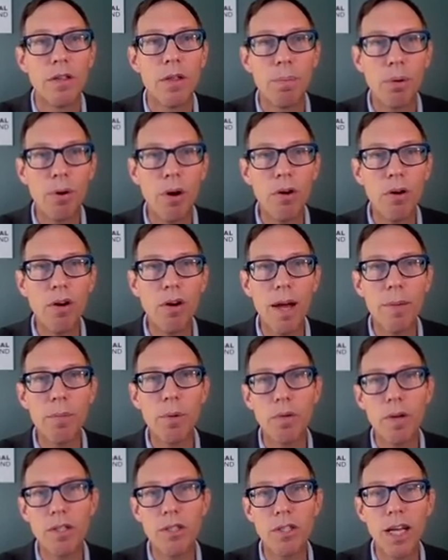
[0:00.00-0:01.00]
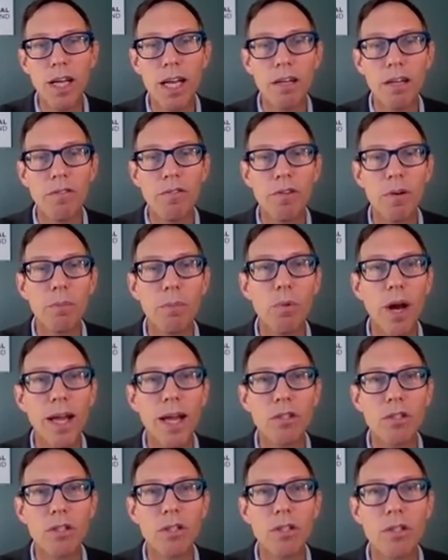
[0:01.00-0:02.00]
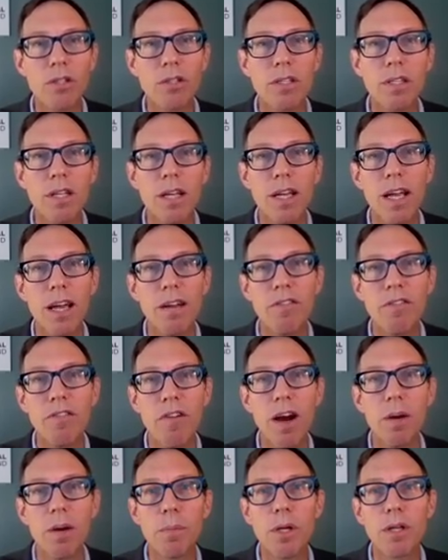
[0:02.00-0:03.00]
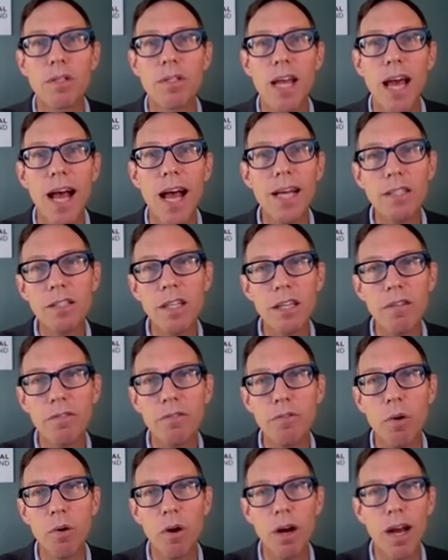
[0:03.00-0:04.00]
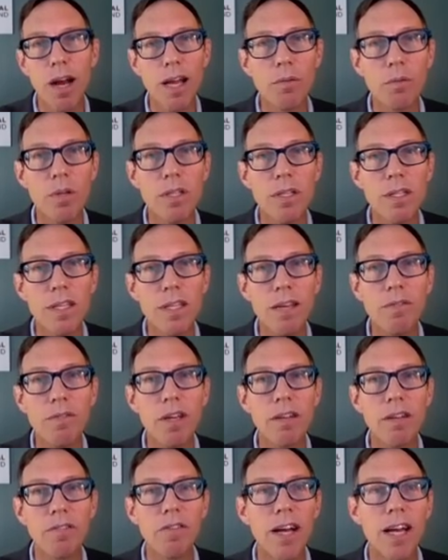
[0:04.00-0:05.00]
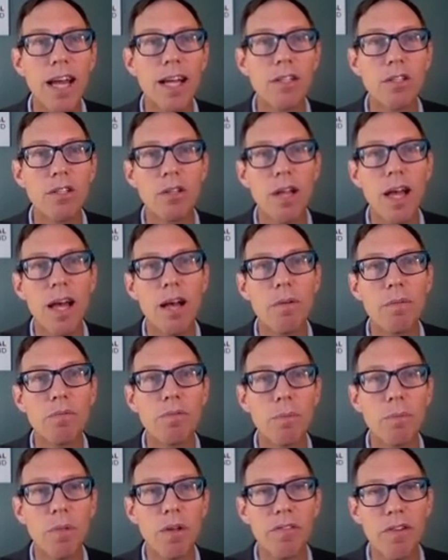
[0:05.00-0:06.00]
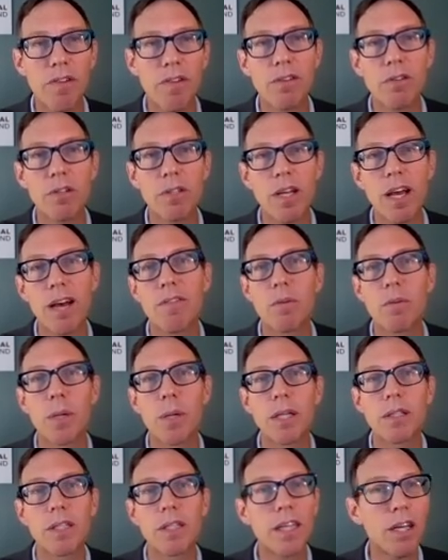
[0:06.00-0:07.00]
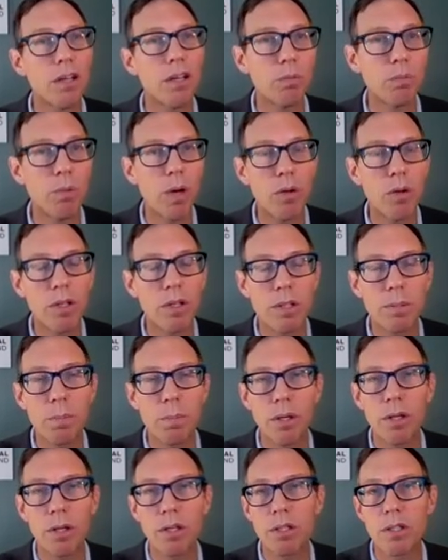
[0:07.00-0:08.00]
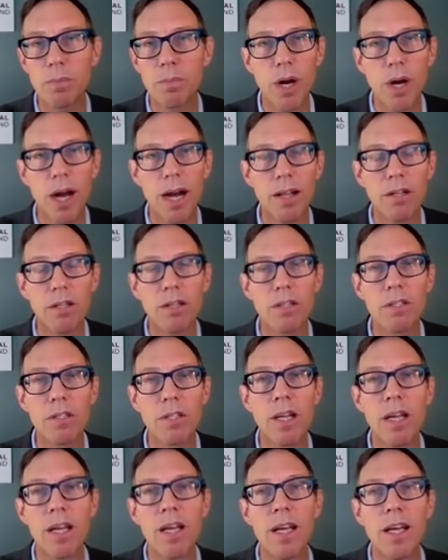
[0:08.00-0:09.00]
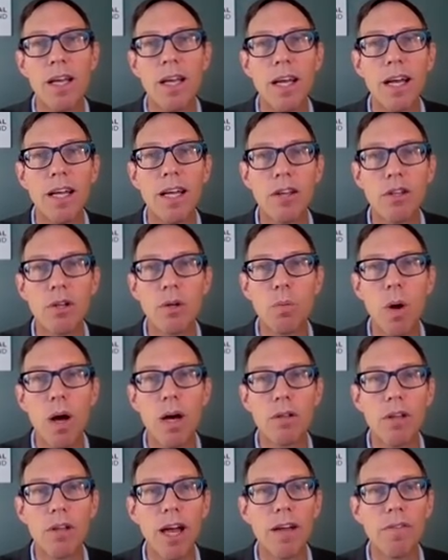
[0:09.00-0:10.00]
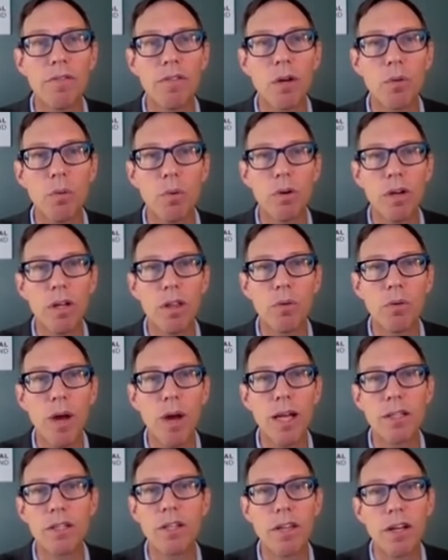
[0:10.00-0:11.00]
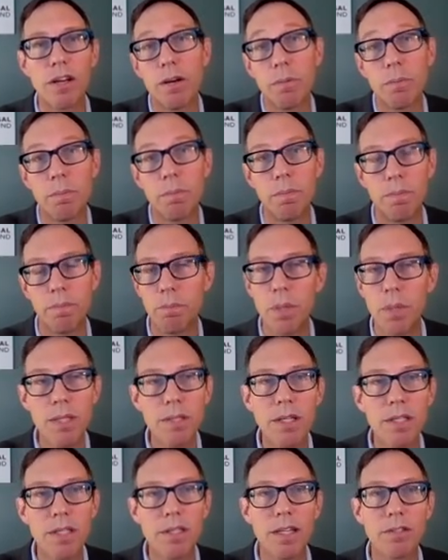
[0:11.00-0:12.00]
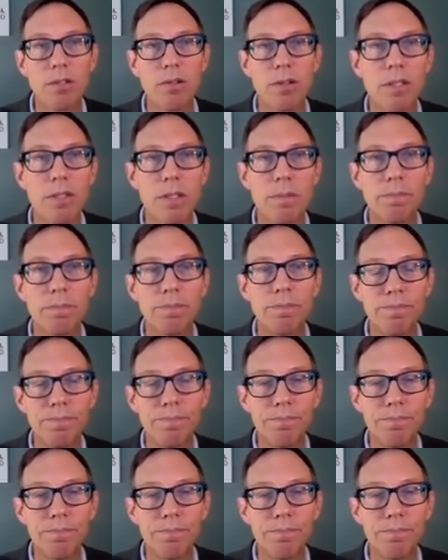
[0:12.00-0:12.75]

The program originated from ranchers and farmers asking for and receiving financial help from the federal government to kill rodents, birds, predators, and other wildlife that were a threat to their business interests.